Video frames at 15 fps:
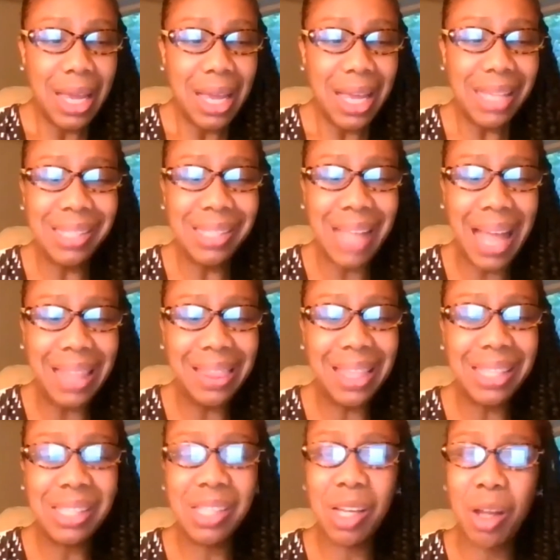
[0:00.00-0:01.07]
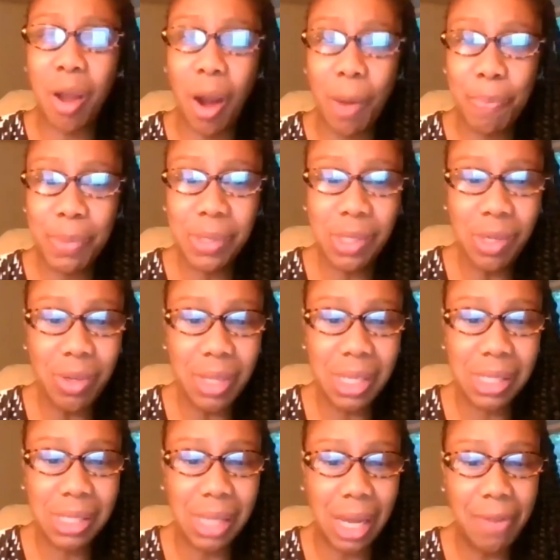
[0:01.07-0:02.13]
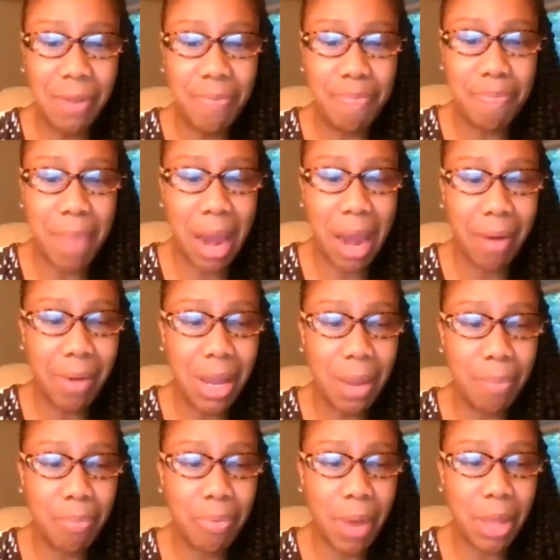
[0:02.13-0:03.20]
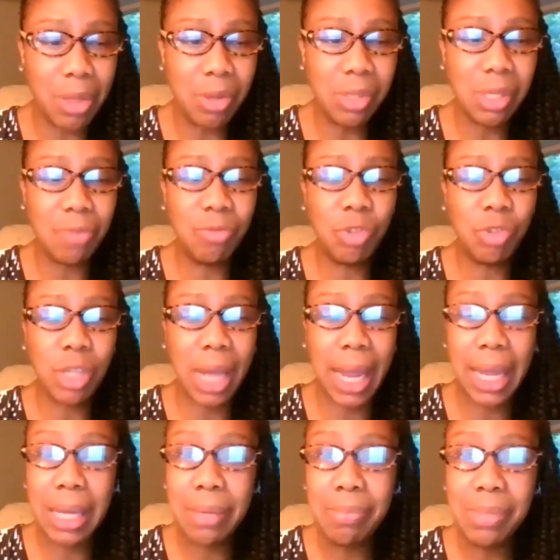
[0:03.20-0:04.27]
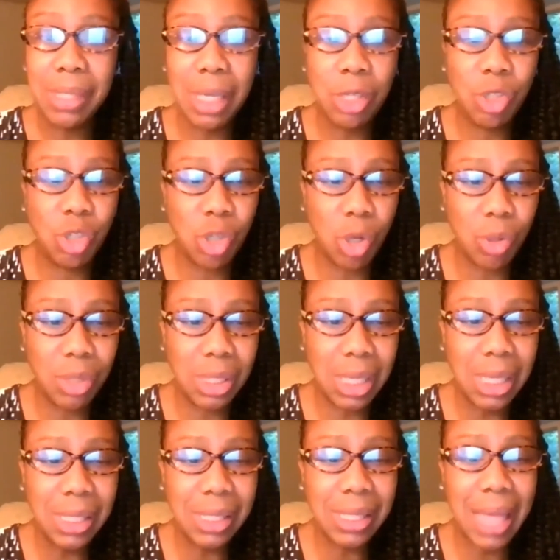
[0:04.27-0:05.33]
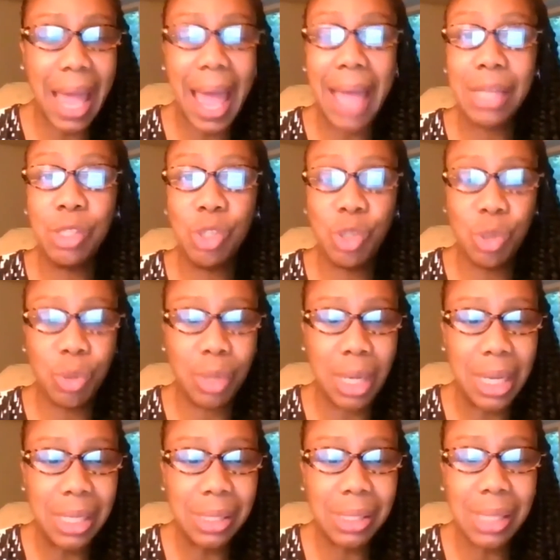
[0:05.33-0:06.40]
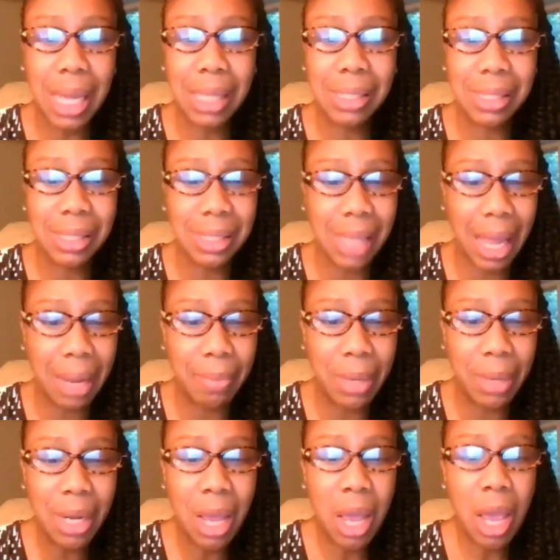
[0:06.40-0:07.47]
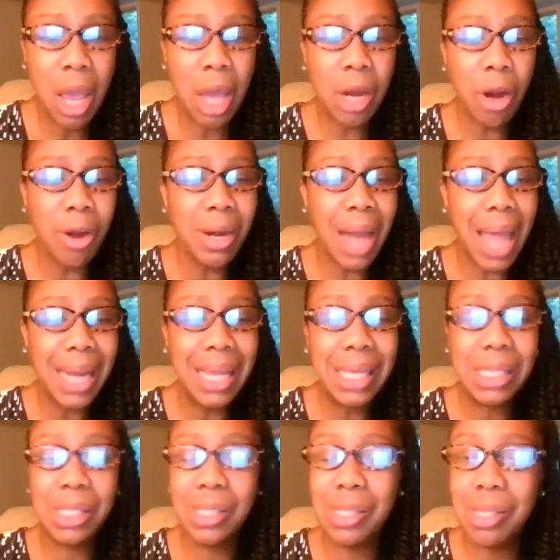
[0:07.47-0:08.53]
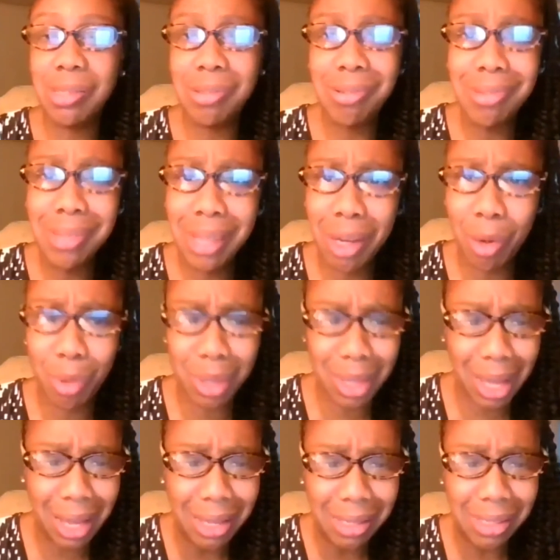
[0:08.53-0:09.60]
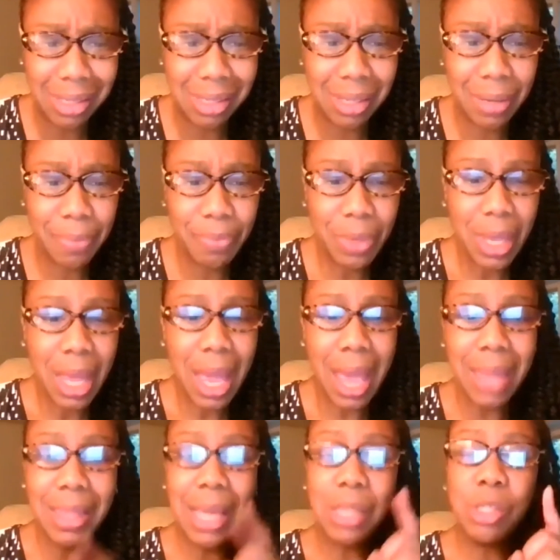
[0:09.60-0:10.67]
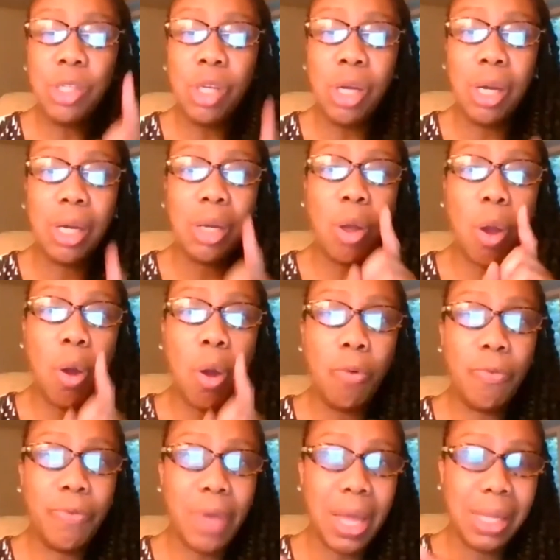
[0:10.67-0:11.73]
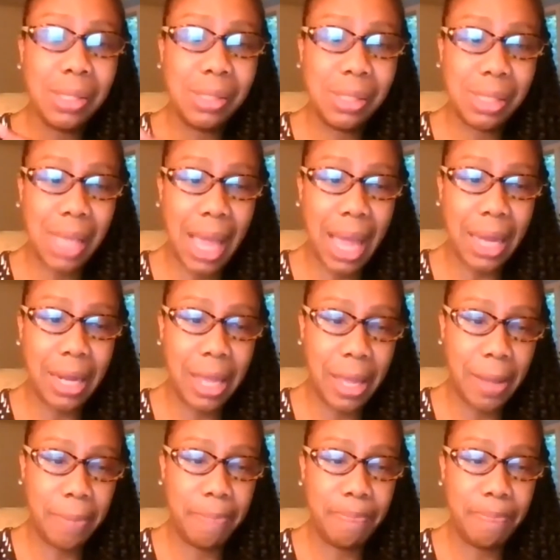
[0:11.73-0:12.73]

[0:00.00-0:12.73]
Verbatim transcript: Is not this the carpenter, the son of Mary, and brothers of James and Joseph and Judas and Simon? And are not his sisters here with us? And they took offense at him.